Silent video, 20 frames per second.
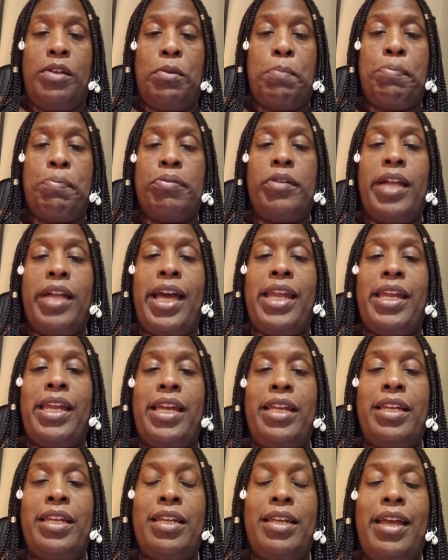
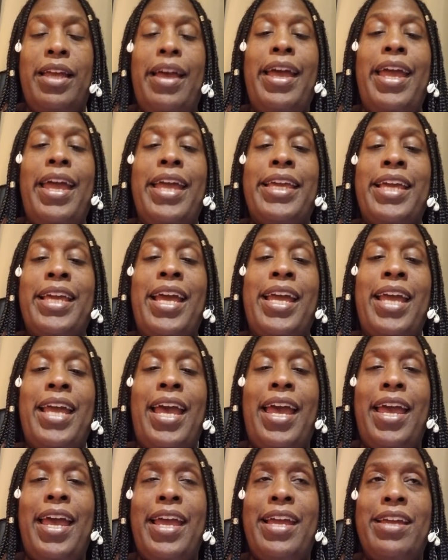planet,
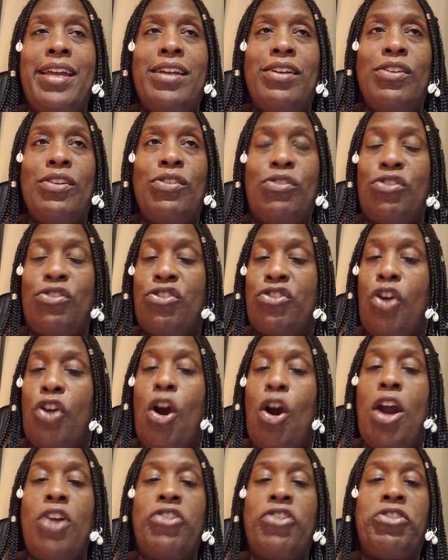aka
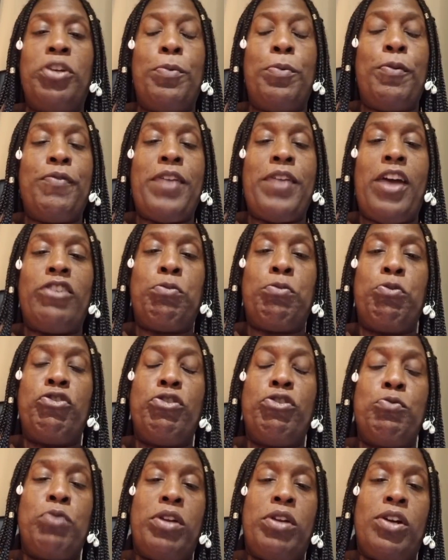starship, if that's what
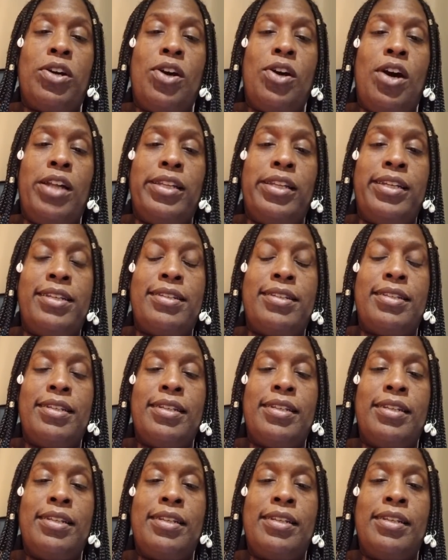you want to call it.
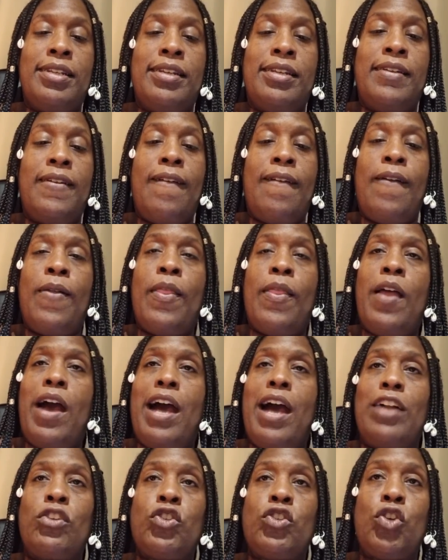
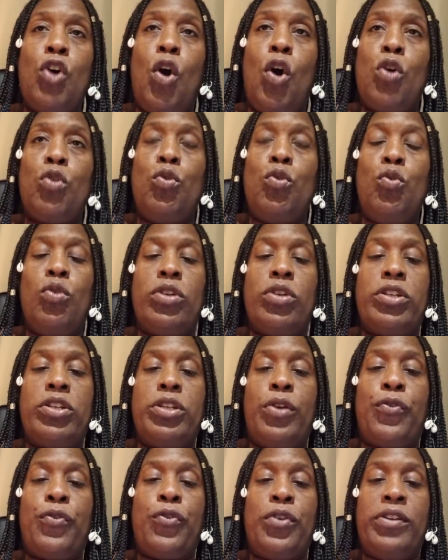A total
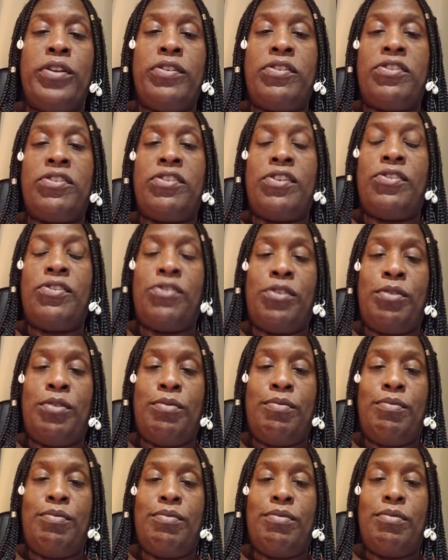different
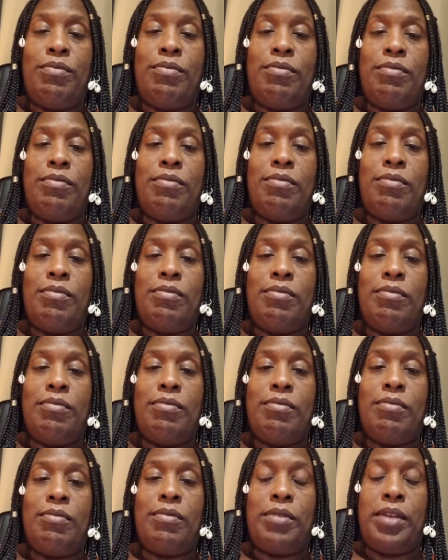system,
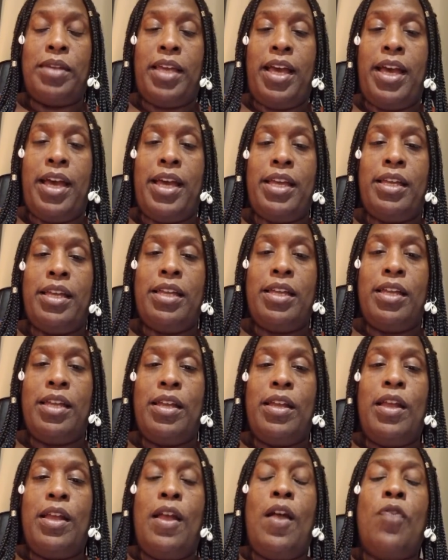okay,
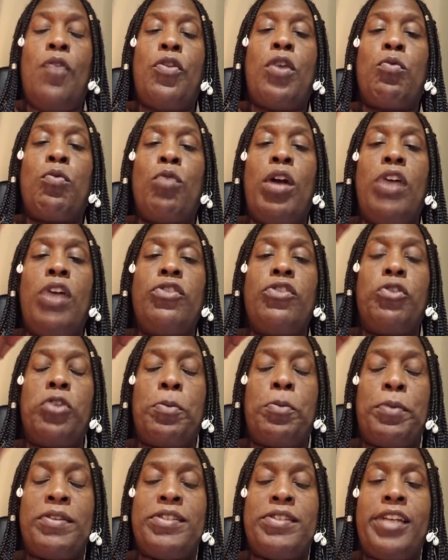that runs on a
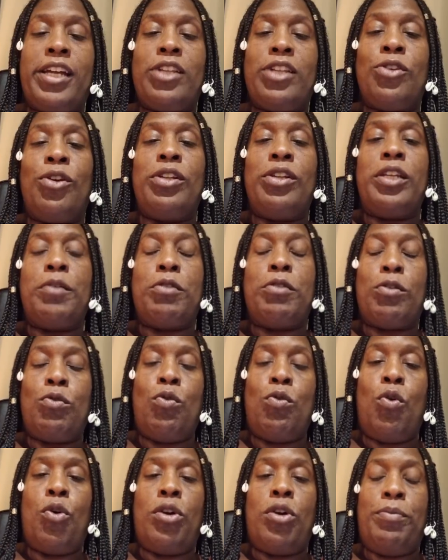particular elliptical
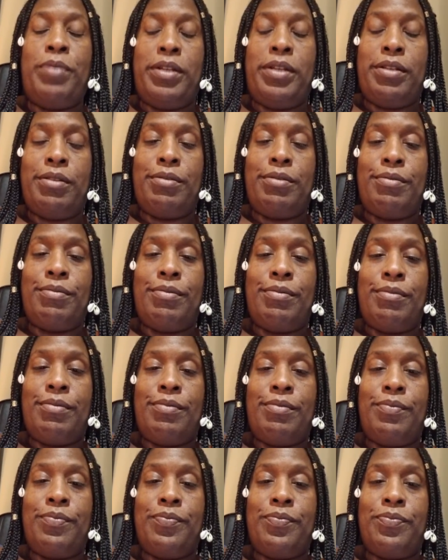orbit,
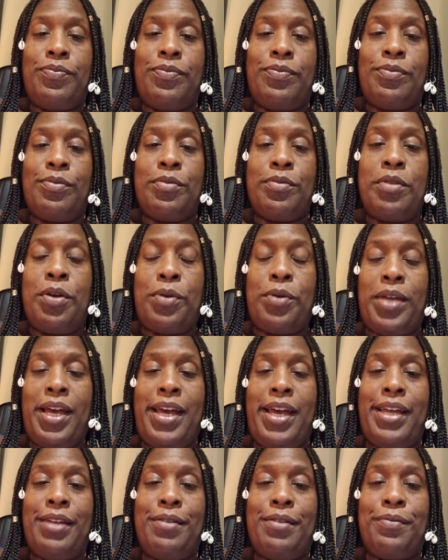
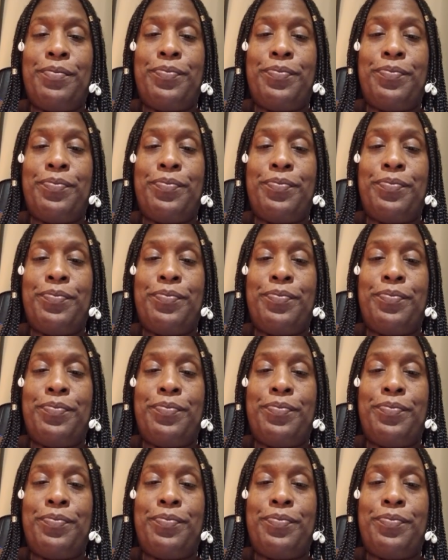okay?